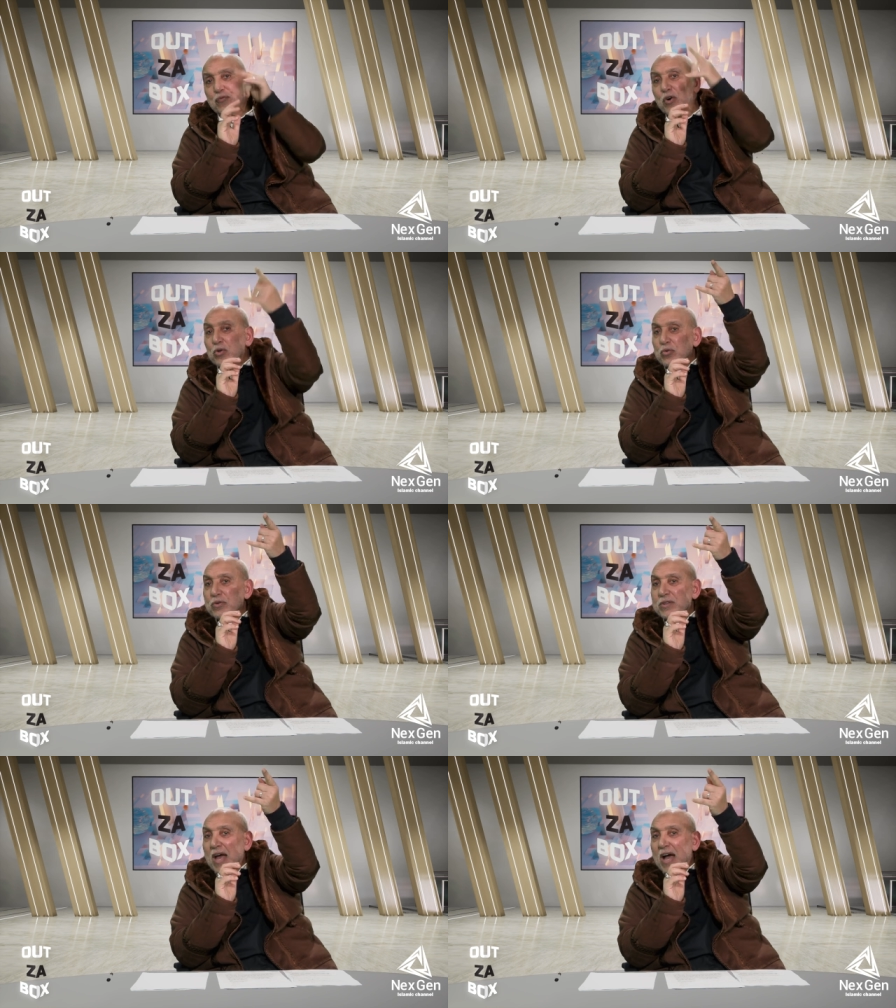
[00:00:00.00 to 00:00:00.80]
To
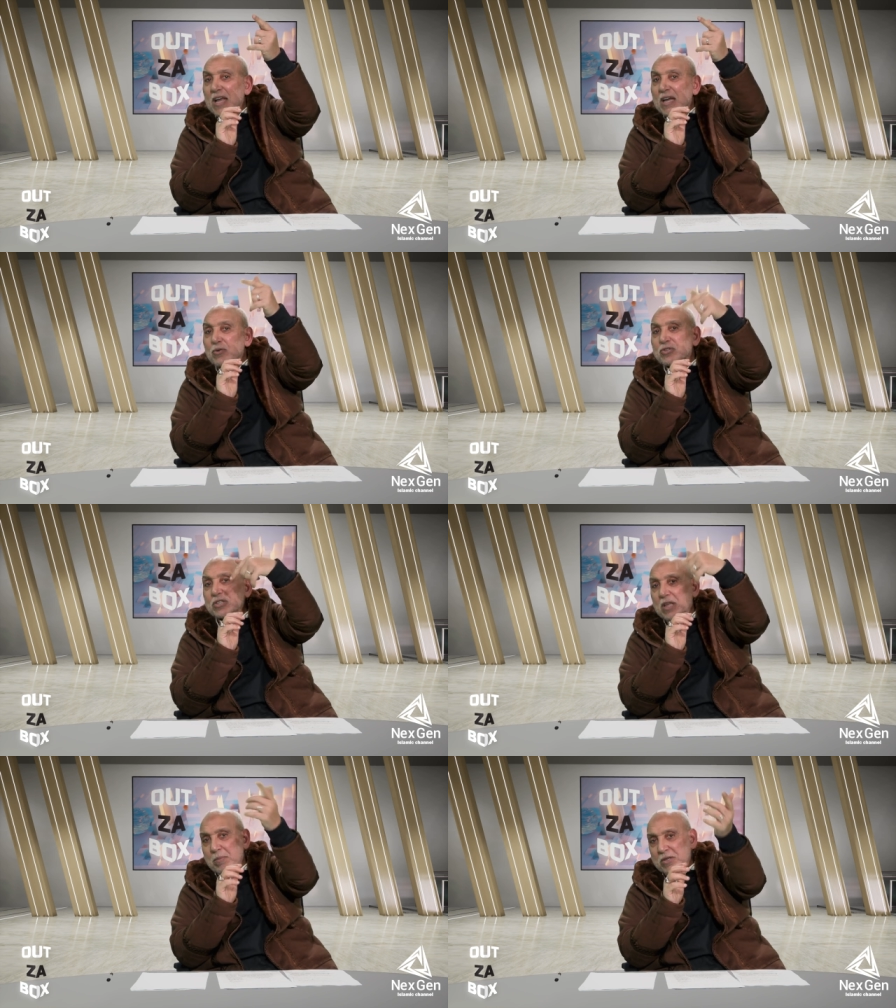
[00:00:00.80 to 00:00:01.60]
follow the ayah
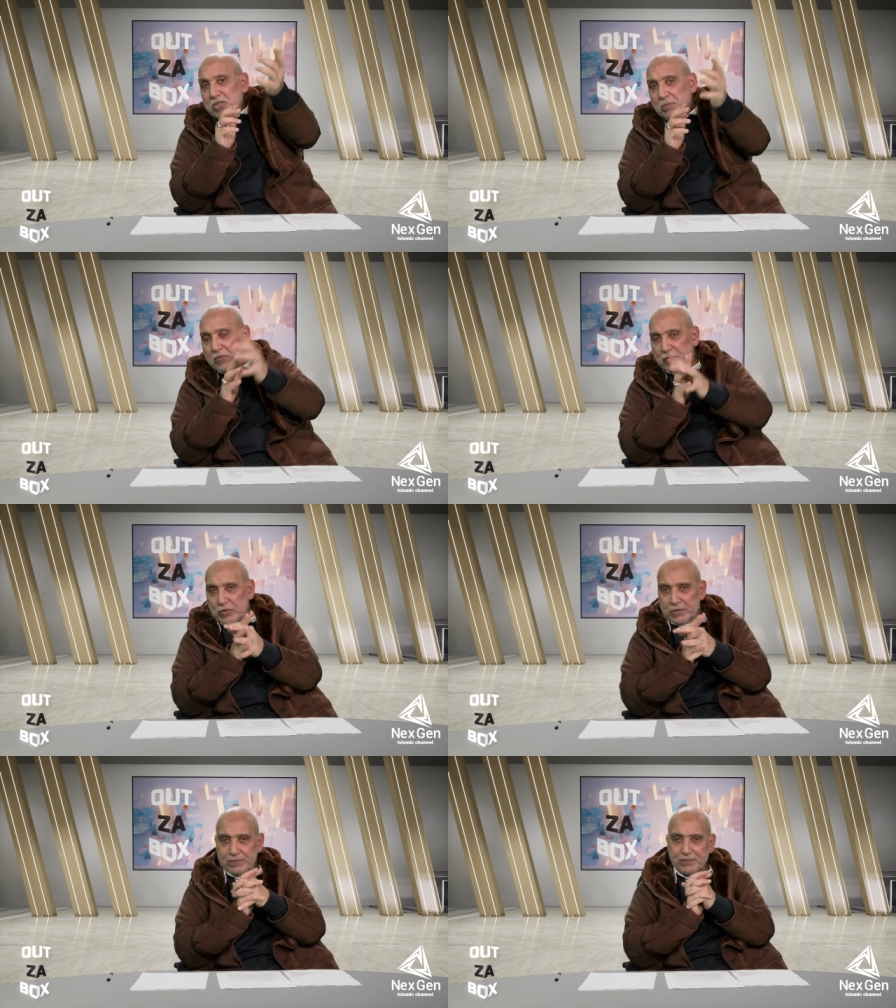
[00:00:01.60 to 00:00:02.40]
which I mentioned
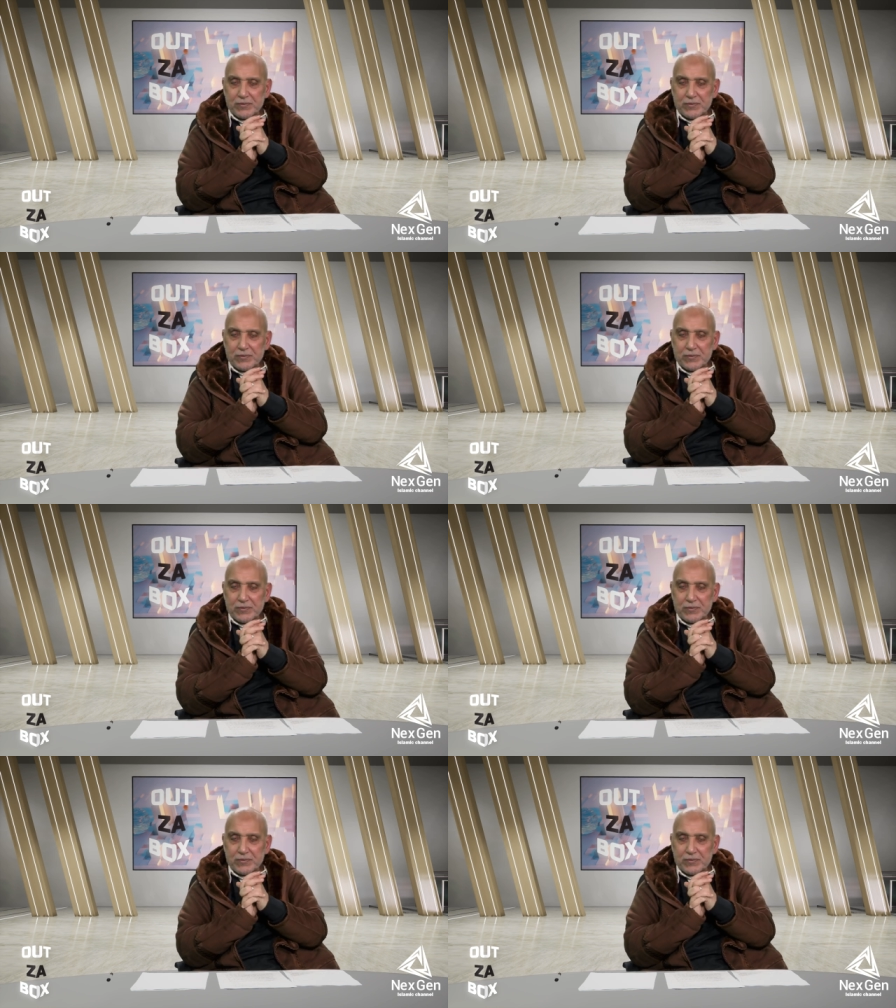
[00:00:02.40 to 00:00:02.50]
before.